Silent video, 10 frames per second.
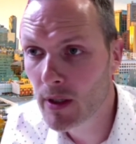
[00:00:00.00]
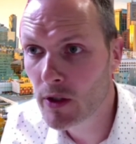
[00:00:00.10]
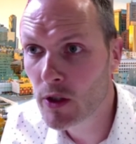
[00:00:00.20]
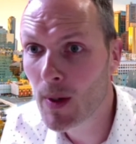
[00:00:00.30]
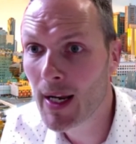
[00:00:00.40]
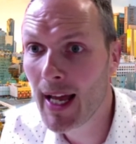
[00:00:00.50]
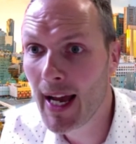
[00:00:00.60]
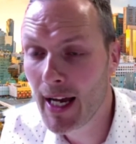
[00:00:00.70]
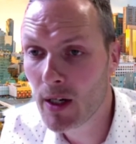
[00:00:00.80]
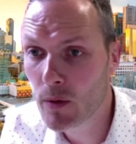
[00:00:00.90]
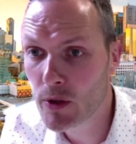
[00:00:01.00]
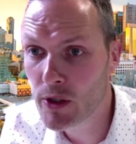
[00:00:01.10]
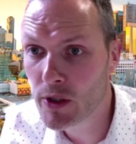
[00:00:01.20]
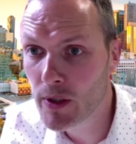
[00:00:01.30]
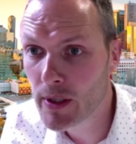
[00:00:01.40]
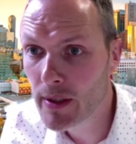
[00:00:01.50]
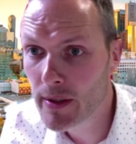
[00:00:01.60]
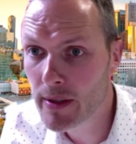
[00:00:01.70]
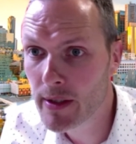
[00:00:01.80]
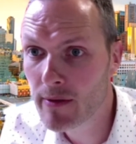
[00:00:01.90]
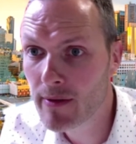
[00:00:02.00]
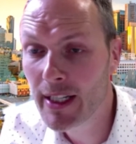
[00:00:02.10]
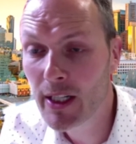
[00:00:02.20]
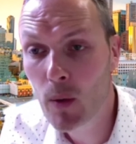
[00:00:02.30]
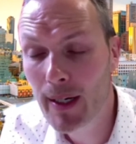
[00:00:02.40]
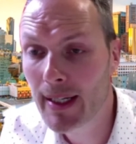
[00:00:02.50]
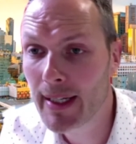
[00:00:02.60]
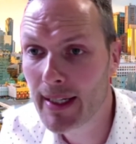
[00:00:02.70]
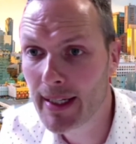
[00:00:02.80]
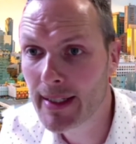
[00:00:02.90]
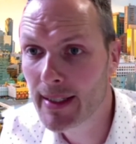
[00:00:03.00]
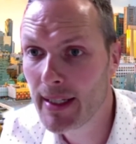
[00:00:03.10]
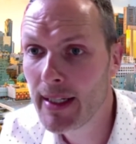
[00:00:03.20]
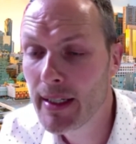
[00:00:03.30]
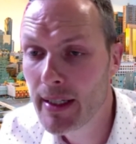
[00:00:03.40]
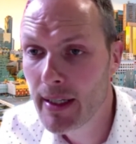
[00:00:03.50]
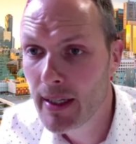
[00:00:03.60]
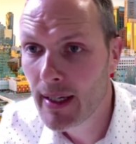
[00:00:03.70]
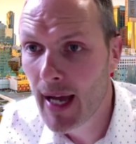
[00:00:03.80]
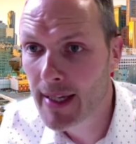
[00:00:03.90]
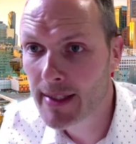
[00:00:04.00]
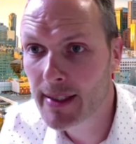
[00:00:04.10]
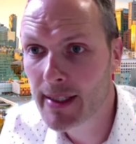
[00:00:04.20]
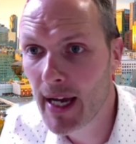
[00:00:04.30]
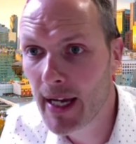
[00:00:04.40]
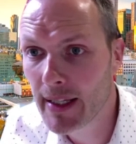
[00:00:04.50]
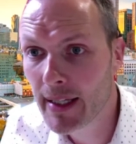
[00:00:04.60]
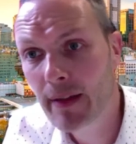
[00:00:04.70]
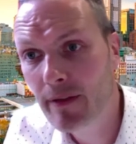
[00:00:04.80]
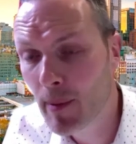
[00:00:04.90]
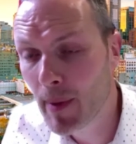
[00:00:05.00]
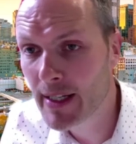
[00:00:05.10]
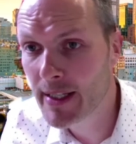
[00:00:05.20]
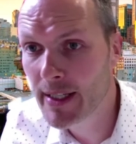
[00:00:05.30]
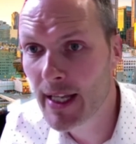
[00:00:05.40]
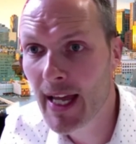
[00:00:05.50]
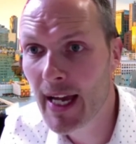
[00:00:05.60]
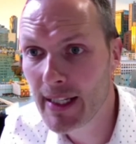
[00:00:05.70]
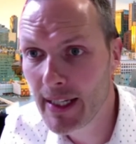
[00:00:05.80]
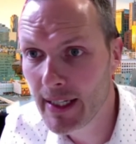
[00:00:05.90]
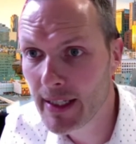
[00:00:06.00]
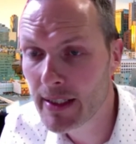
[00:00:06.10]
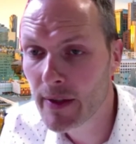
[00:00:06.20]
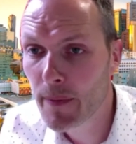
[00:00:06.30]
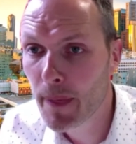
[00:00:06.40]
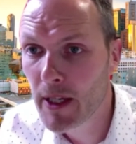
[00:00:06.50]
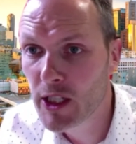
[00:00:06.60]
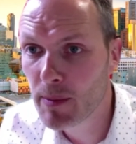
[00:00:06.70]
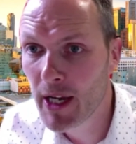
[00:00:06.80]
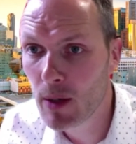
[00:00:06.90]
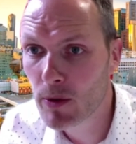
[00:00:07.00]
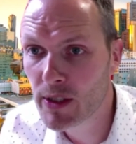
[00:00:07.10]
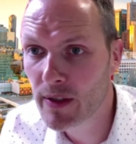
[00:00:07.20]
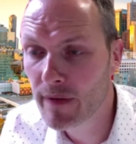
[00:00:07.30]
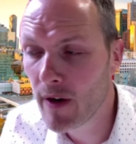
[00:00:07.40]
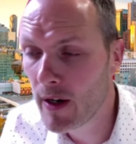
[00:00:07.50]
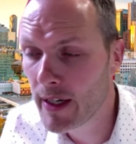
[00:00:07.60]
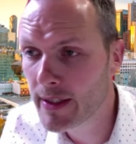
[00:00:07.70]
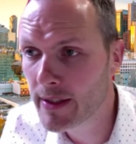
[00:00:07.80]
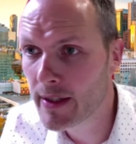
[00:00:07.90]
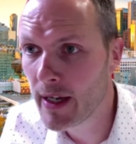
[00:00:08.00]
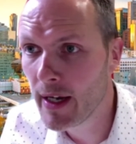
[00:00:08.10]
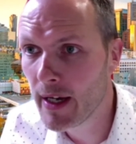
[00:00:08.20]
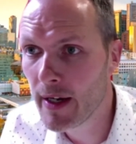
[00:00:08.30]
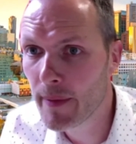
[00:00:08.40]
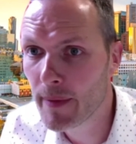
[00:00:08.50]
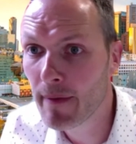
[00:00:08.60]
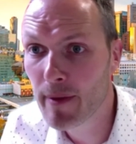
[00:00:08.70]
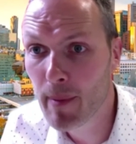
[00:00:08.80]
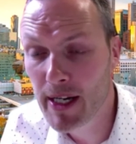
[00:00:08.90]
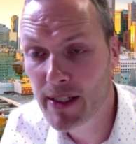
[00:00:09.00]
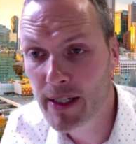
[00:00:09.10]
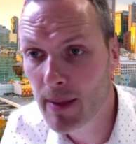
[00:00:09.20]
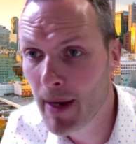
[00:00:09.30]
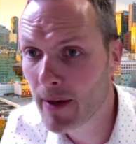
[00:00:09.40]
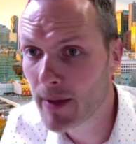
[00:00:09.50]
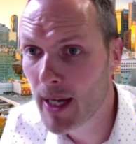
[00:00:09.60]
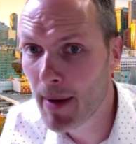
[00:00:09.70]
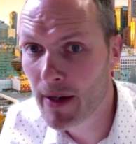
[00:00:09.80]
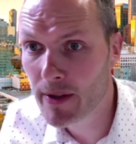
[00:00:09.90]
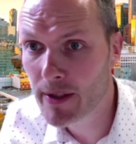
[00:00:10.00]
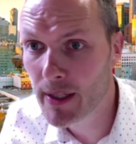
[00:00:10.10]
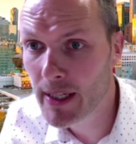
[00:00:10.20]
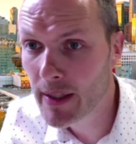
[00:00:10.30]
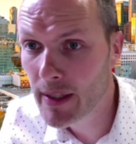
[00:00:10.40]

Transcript: to allow students to really quickly and easily ascertain the information that they need to be able to find information about studying.